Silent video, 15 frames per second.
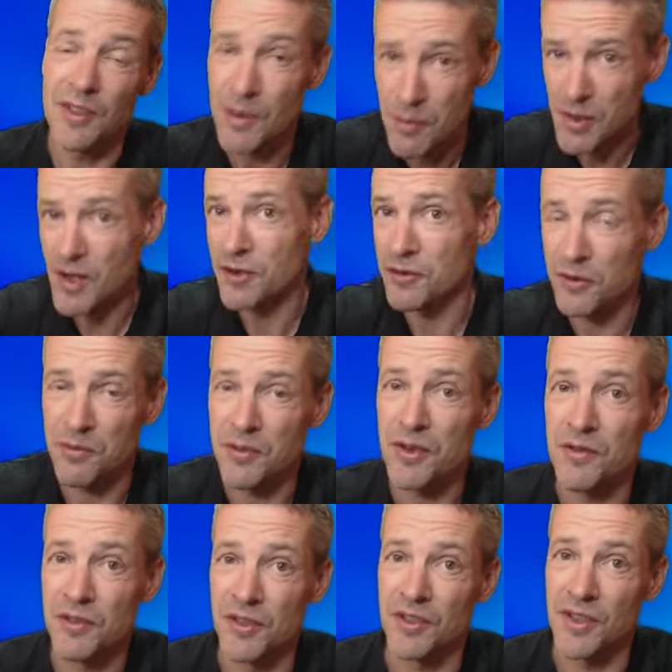Similar to the
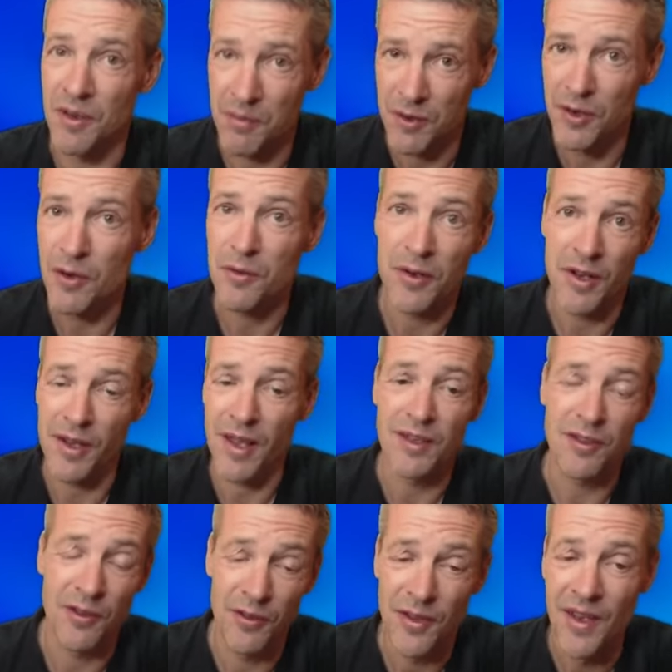previous example, now where the
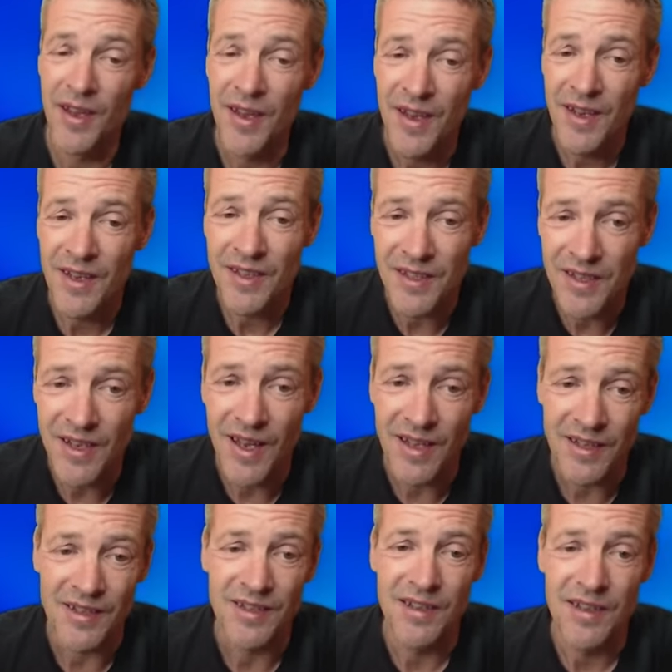knight on
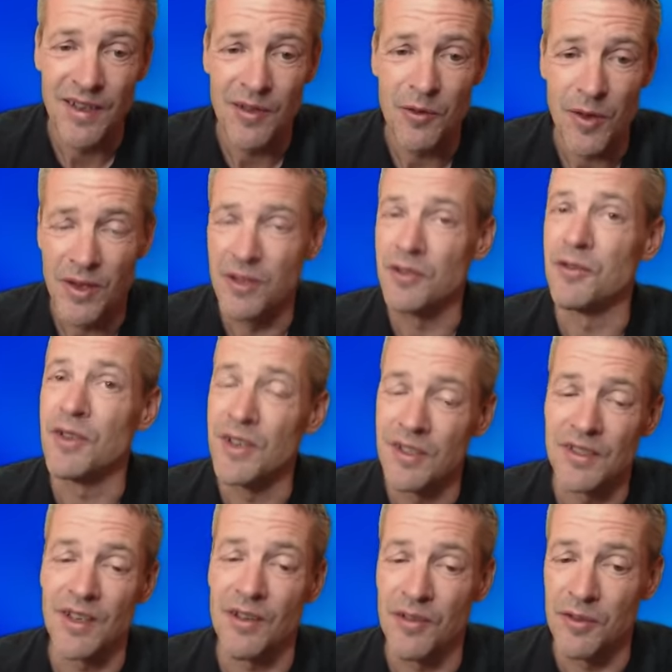c8 went to
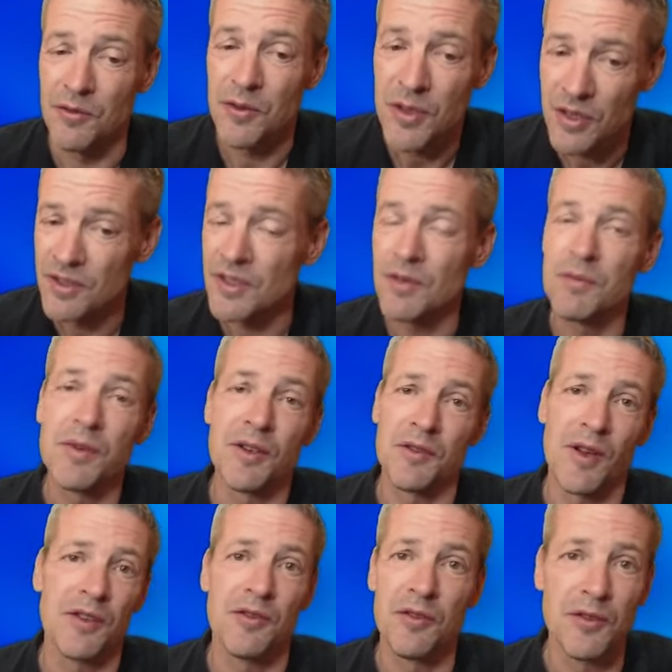e7. We simply
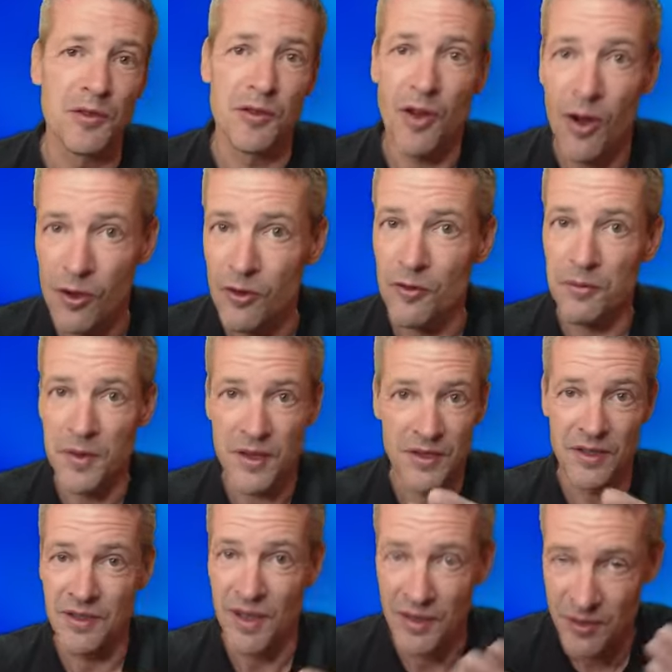try to use all our
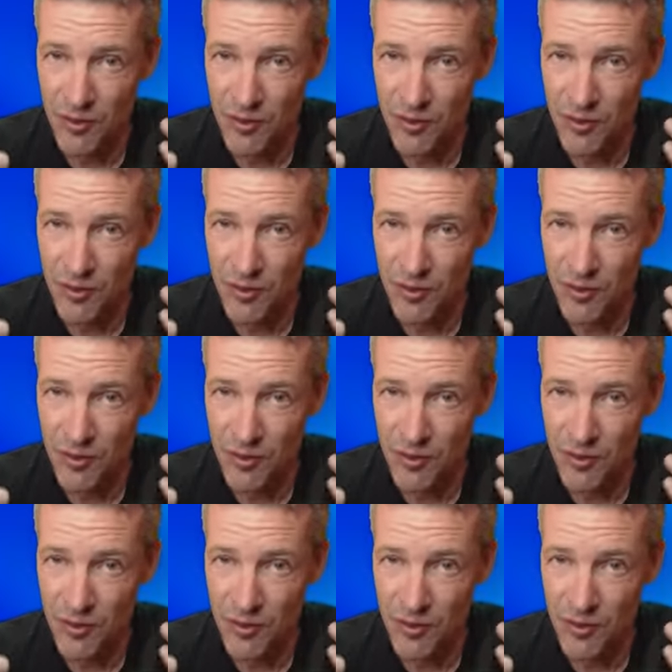pieces.